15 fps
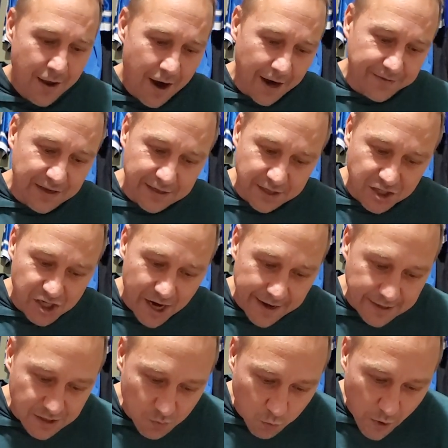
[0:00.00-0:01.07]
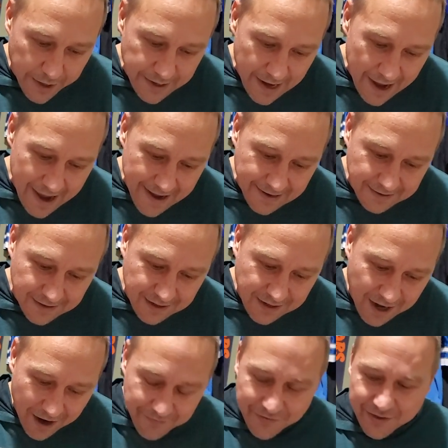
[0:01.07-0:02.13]
I think the Giants win and
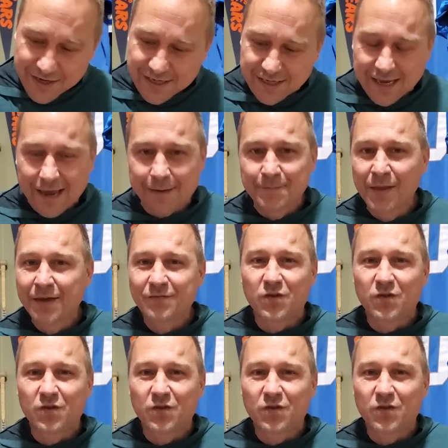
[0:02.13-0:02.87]
cover this game.